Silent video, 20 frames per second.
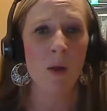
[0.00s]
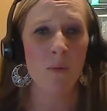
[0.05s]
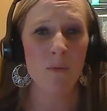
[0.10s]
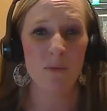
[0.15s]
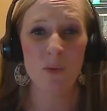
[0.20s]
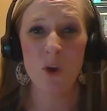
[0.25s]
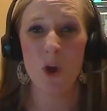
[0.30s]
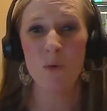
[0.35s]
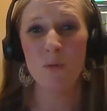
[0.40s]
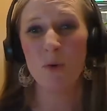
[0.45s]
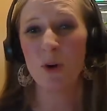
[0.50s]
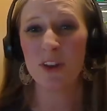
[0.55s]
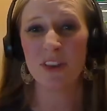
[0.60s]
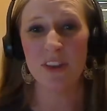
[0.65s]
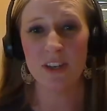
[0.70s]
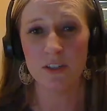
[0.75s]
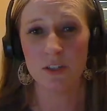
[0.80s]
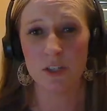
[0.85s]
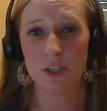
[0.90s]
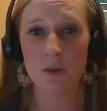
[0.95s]
no more
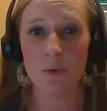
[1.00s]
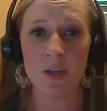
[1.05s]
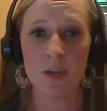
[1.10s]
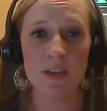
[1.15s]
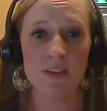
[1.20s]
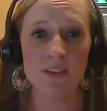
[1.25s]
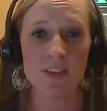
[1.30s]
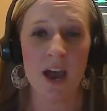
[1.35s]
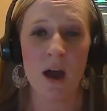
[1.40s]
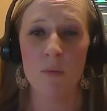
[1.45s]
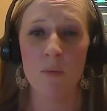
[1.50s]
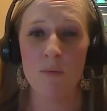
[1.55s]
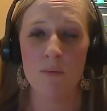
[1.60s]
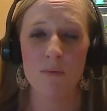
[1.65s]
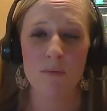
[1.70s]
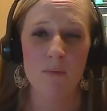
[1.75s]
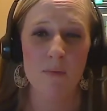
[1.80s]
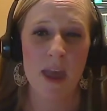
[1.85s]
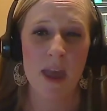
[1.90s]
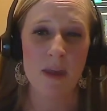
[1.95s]
than 2 weeks out,
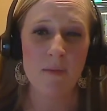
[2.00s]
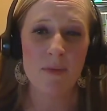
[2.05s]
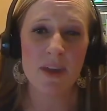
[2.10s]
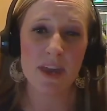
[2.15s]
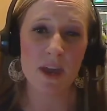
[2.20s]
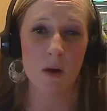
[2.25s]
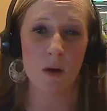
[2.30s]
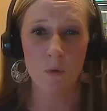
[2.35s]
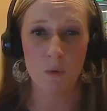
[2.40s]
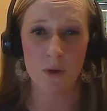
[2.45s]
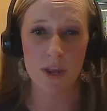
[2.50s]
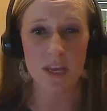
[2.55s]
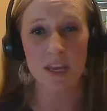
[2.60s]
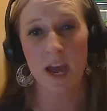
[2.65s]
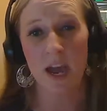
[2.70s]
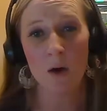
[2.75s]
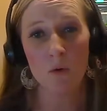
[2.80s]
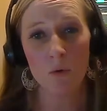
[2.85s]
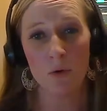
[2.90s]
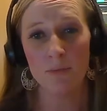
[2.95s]
maybe a week
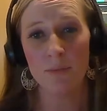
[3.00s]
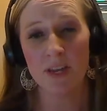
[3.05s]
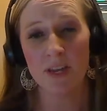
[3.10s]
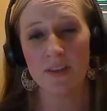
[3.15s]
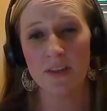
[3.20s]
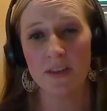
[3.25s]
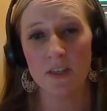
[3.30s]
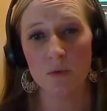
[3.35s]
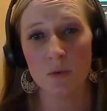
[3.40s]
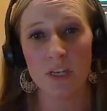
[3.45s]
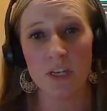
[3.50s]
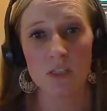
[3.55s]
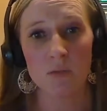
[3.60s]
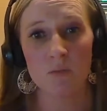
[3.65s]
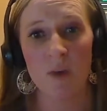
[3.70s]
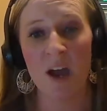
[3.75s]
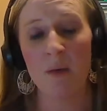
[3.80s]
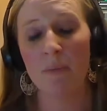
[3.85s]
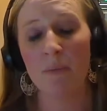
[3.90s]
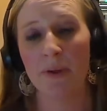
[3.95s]
out would be the sweet
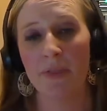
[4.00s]
spot,